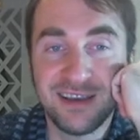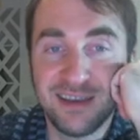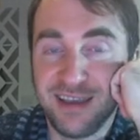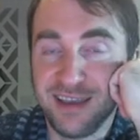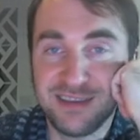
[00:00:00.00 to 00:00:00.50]

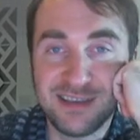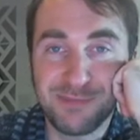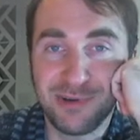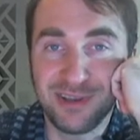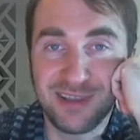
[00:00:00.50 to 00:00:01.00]
At this
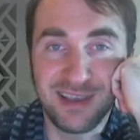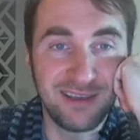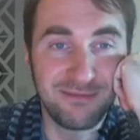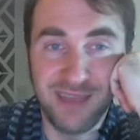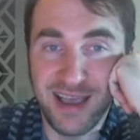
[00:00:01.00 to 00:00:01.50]
point, I
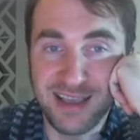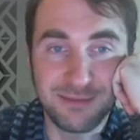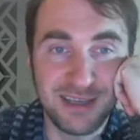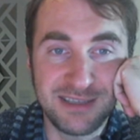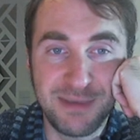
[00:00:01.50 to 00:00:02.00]
ask my
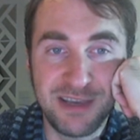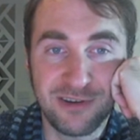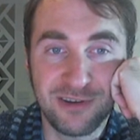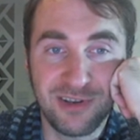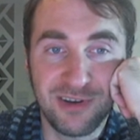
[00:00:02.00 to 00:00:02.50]
speaker,
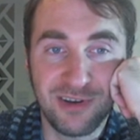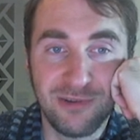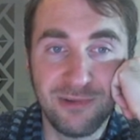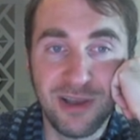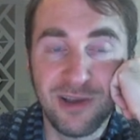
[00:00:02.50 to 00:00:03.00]
you know,
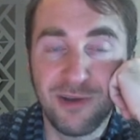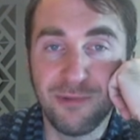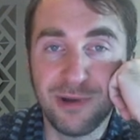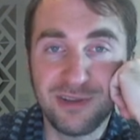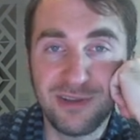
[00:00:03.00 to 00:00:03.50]
what
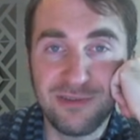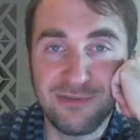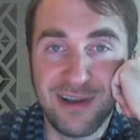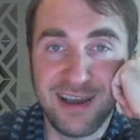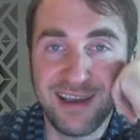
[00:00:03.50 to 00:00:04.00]
do you
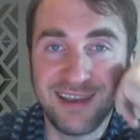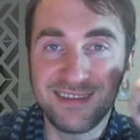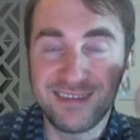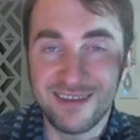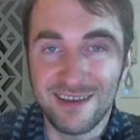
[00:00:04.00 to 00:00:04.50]
find
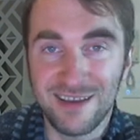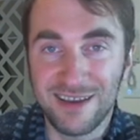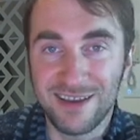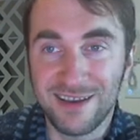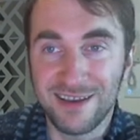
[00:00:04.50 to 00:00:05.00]

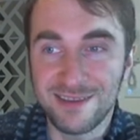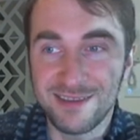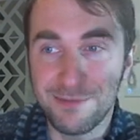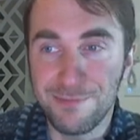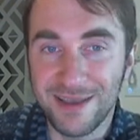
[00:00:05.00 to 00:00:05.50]

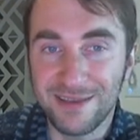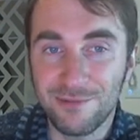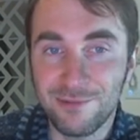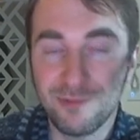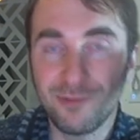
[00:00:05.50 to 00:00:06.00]

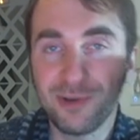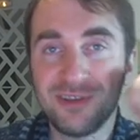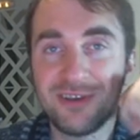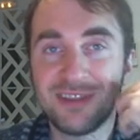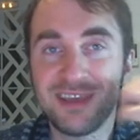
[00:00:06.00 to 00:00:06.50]
what do you
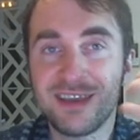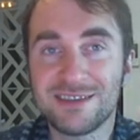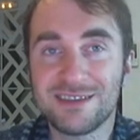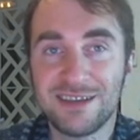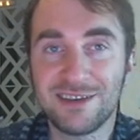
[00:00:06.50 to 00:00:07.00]
think is
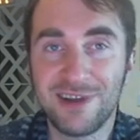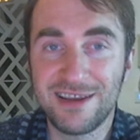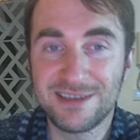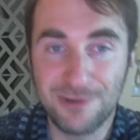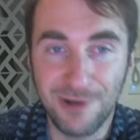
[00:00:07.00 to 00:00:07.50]
the greatest
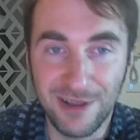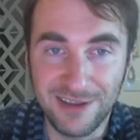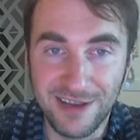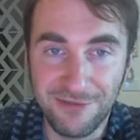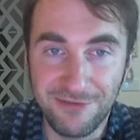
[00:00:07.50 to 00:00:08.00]
quality
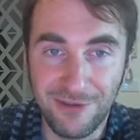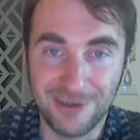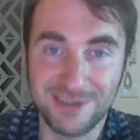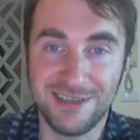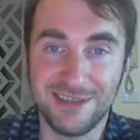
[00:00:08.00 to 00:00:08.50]
of
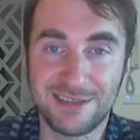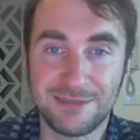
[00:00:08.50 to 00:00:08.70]
foxes?